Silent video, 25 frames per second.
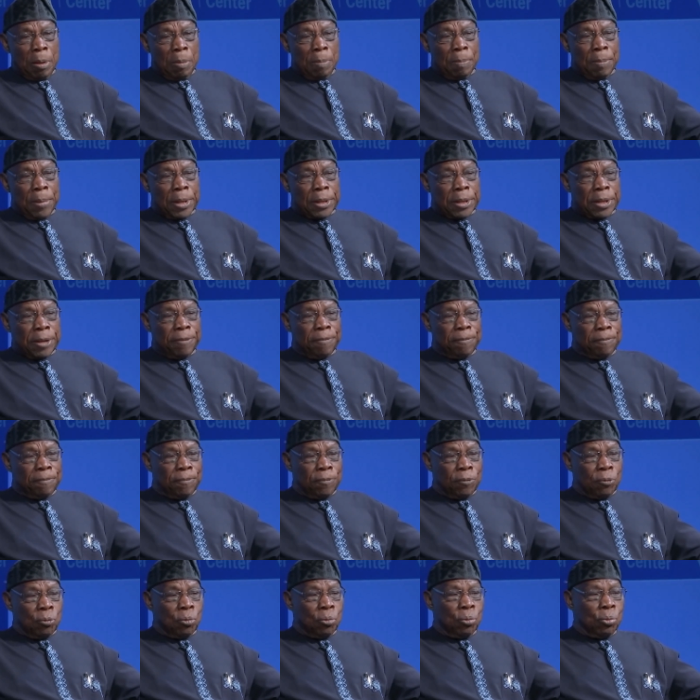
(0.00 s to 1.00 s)
But a
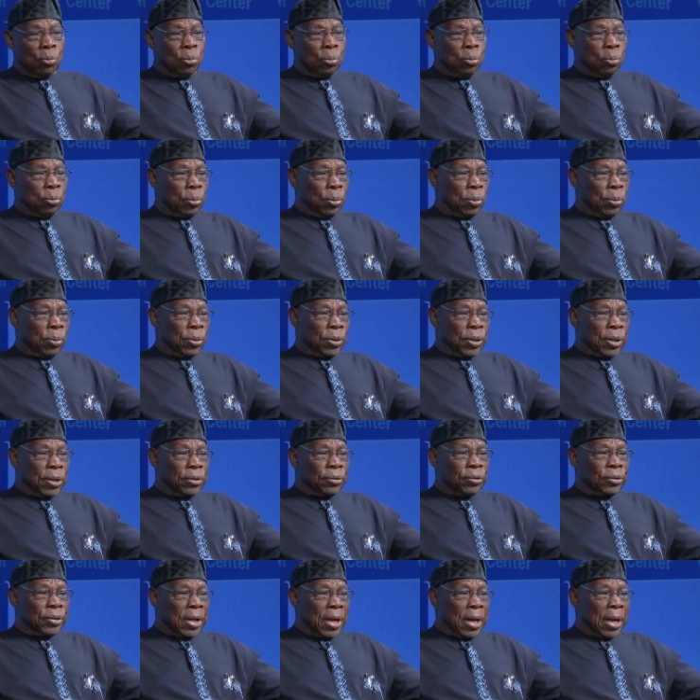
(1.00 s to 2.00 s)
few
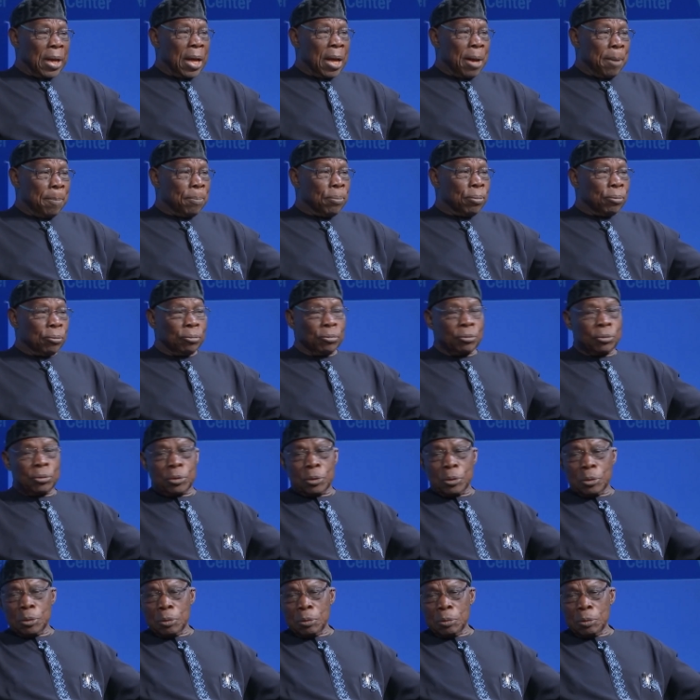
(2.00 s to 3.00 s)
things then happened
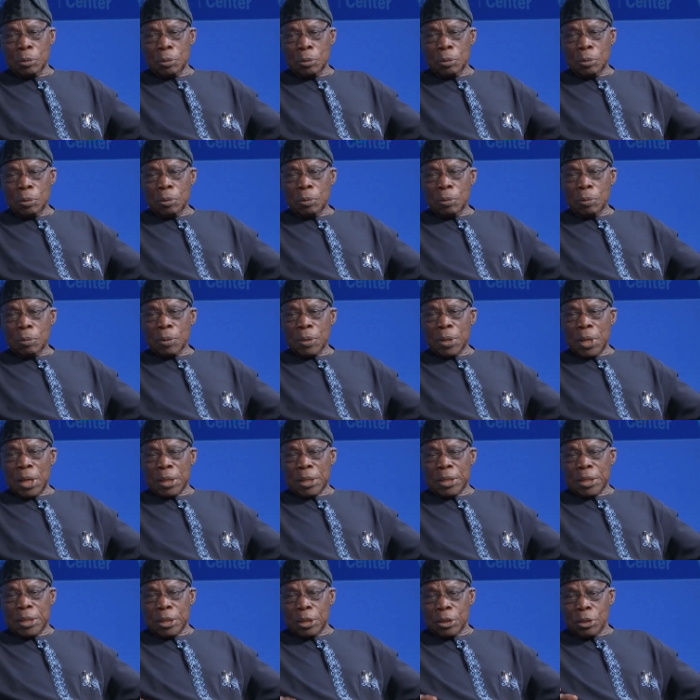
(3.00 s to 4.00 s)

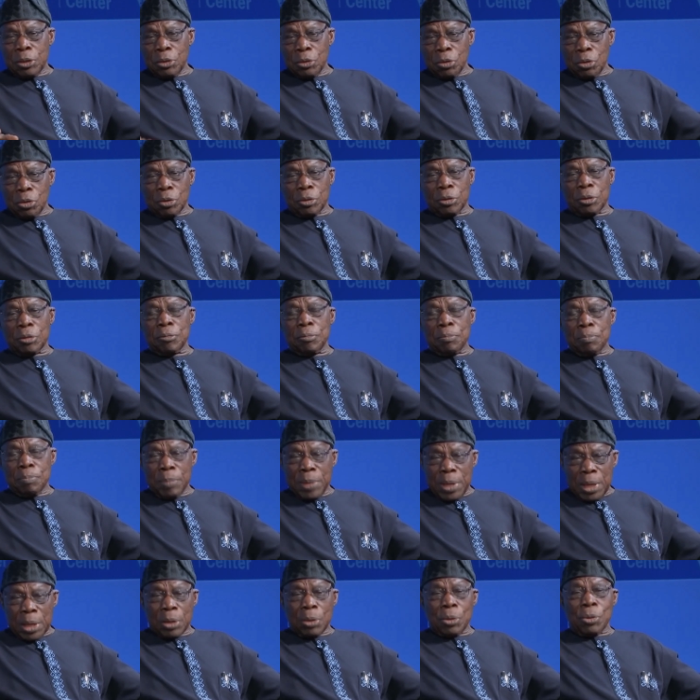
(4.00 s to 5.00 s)
that did not
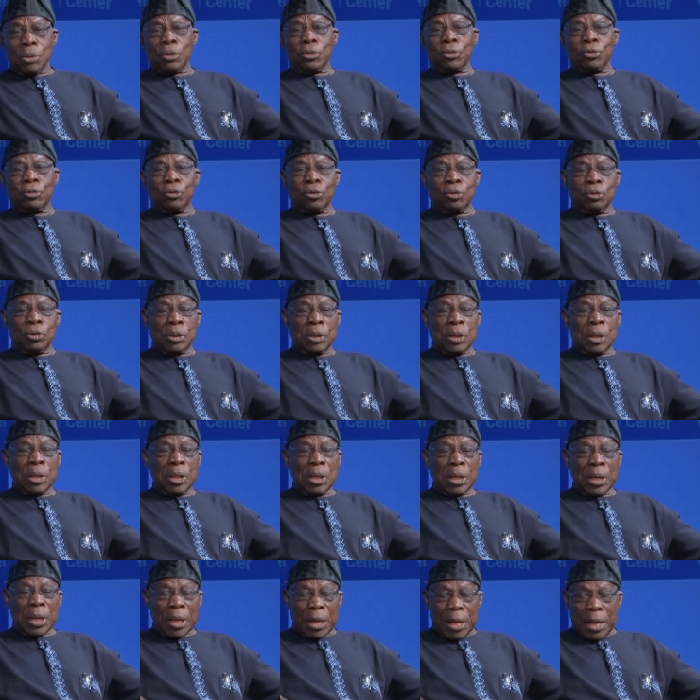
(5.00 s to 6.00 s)
make us
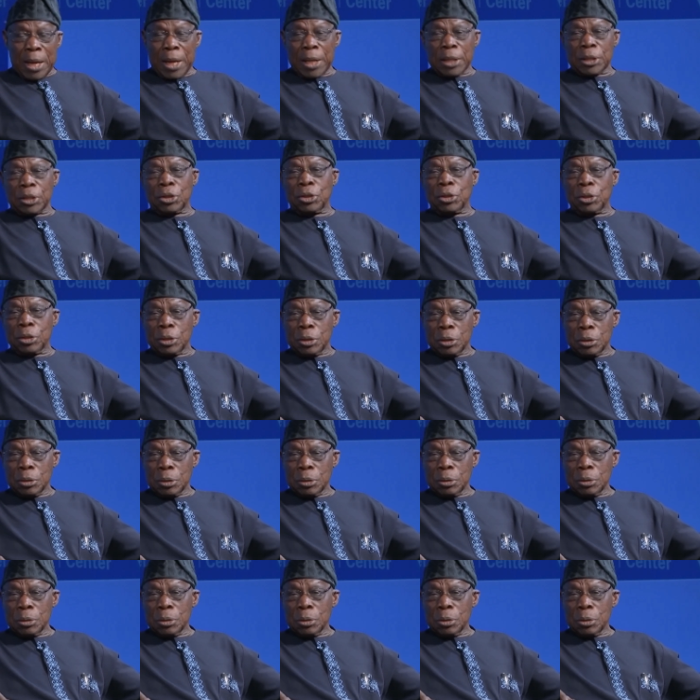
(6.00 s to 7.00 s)
get
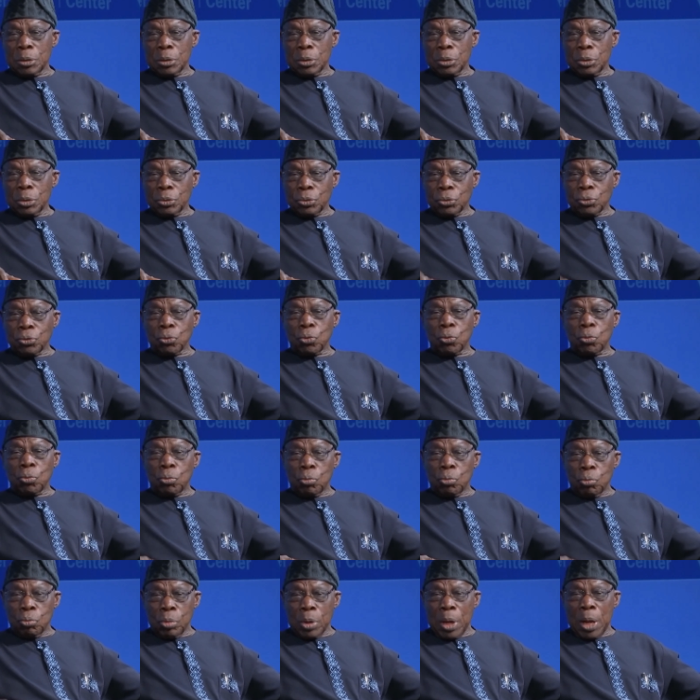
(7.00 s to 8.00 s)
to
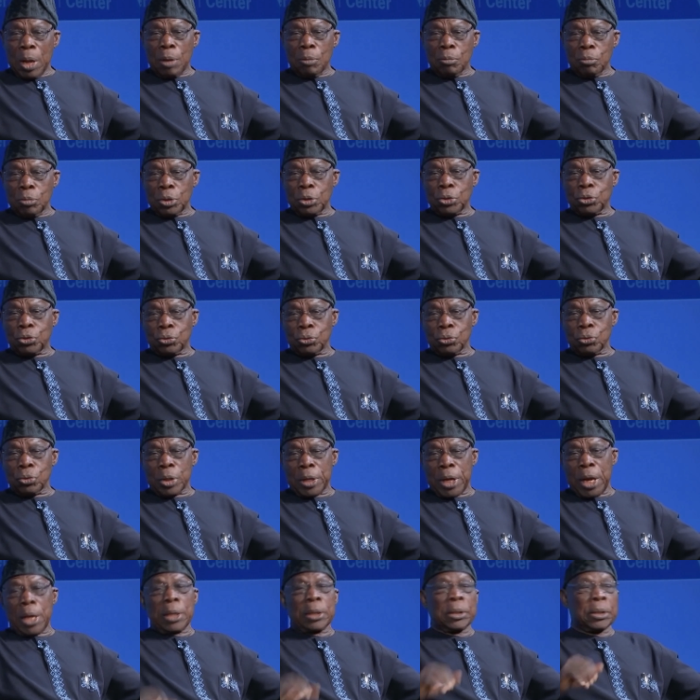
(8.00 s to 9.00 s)
where we should
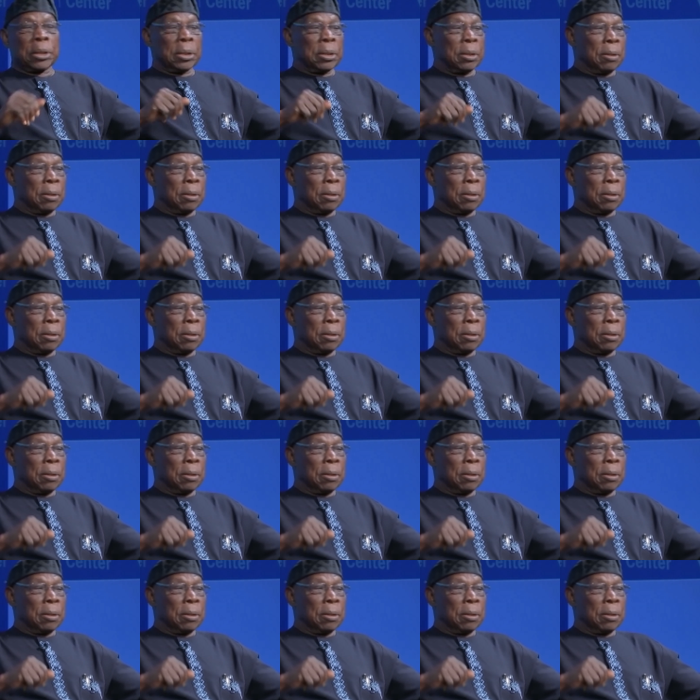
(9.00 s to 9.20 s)
get.